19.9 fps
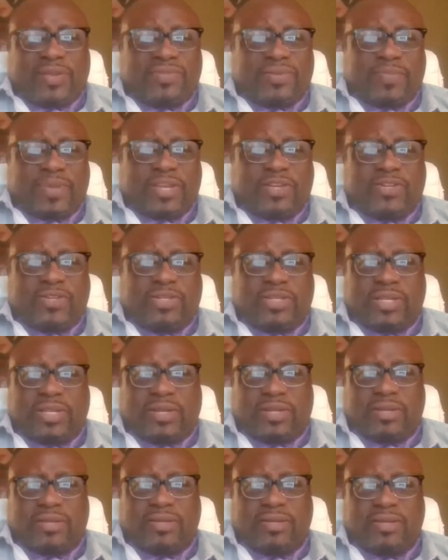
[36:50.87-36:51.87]
we have some issues
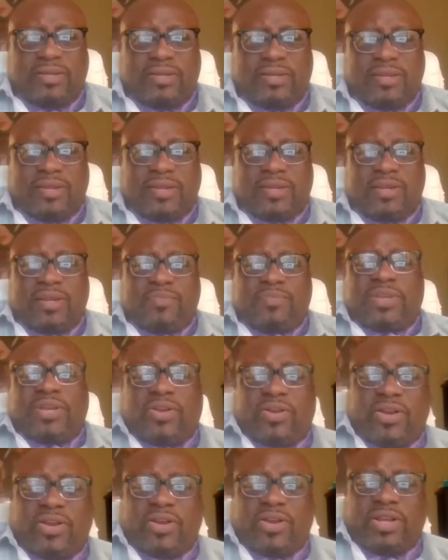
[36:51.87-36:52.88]
here.
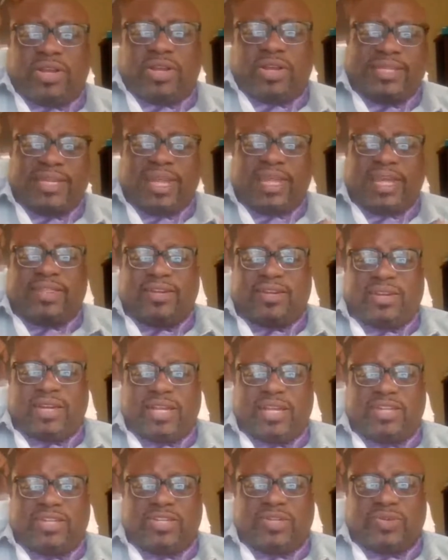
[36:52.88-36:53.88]
Because here's the
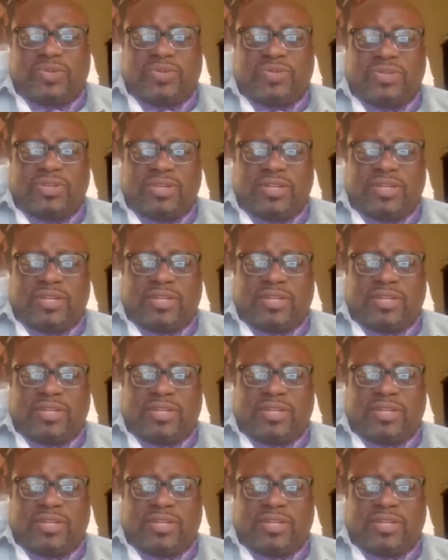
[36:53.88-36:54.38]
ethical issue.